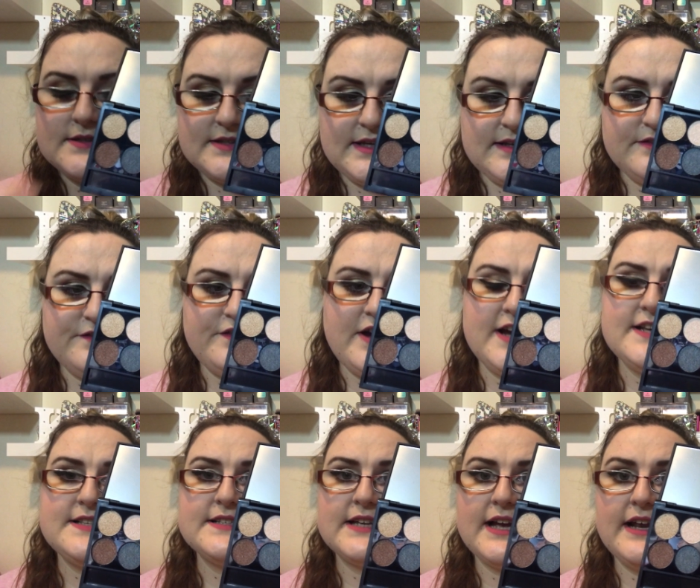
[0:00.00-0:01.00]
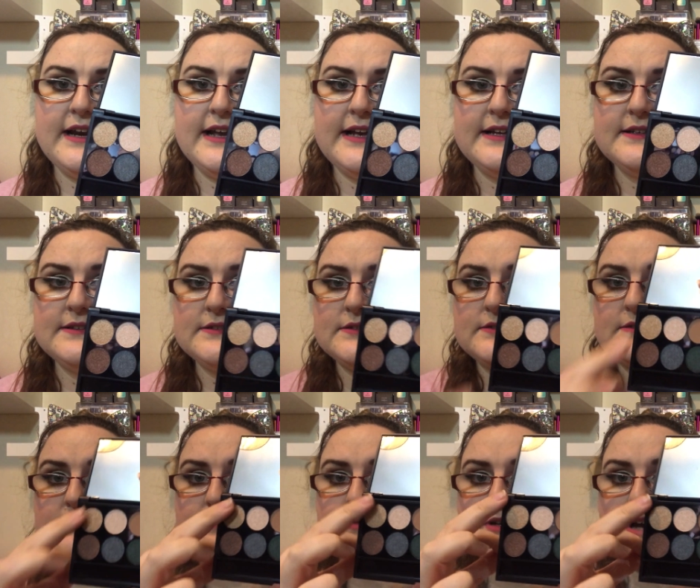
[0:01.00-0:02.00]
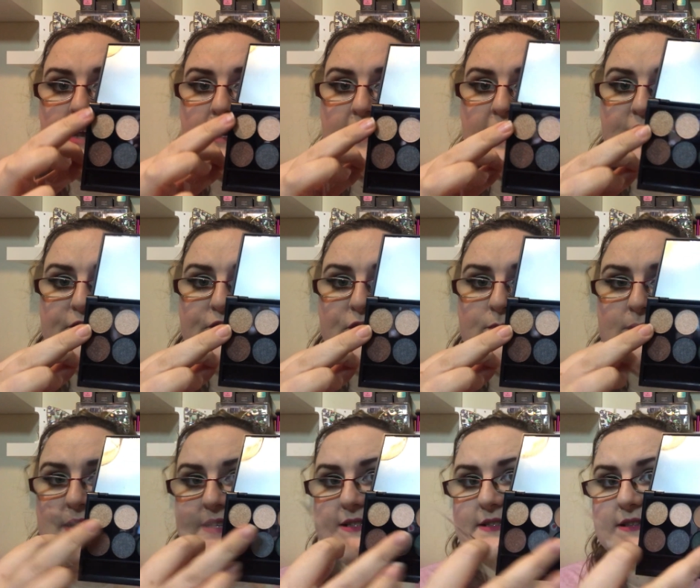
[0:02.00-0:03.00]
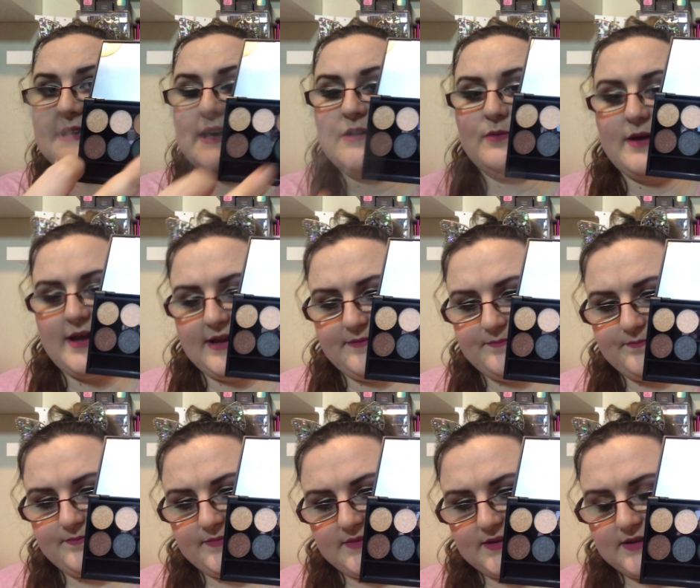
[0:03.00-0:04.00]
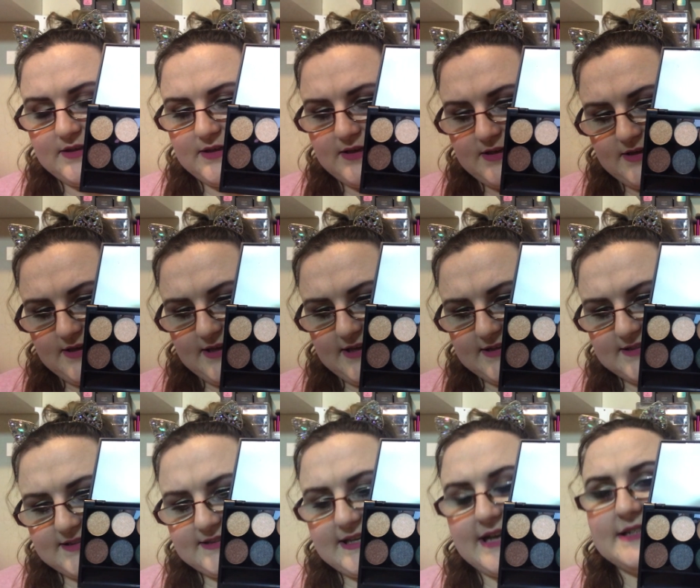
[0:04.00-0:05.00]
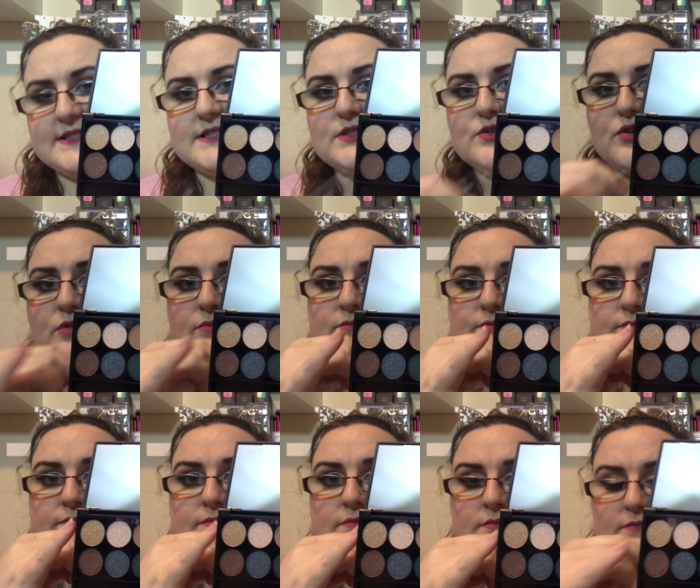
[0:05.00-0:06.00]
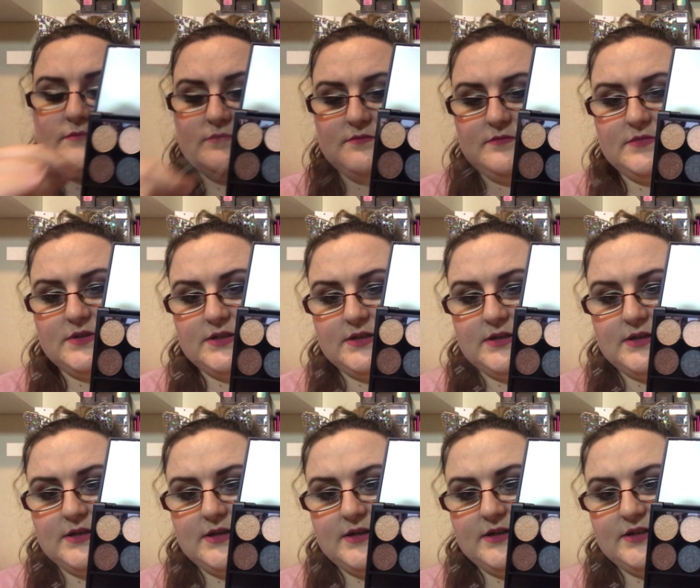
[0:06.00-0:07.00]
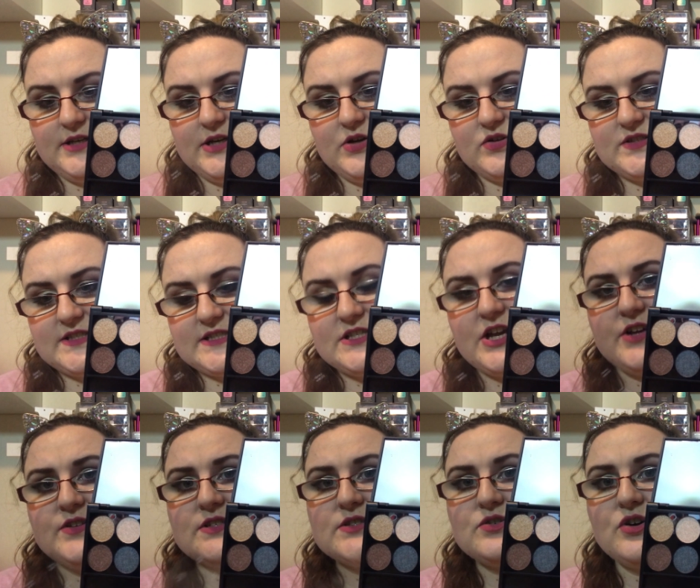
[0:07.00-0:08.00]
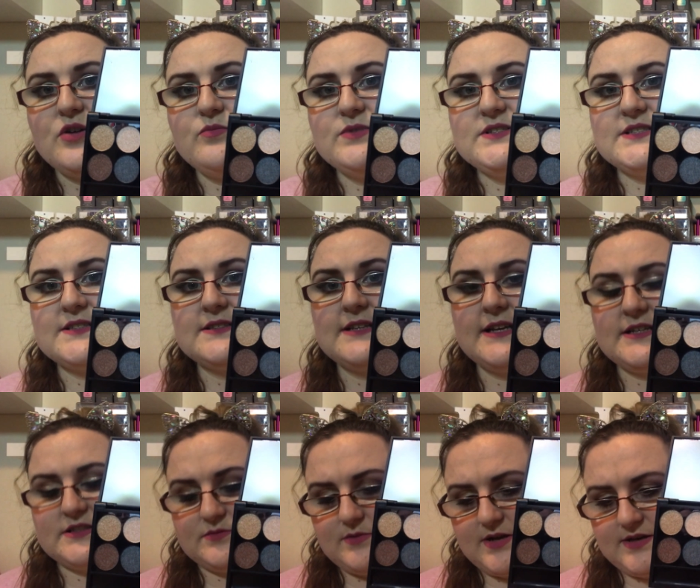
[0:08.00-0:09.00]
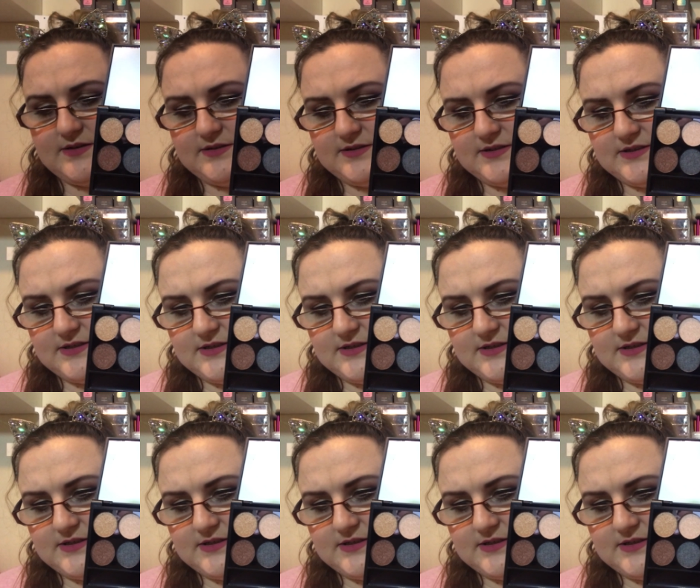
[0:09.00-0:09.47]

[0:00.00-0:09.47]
So the first colour, we're going to go from this that way, is Sandstorm. You got Snowstorm, which is the next one,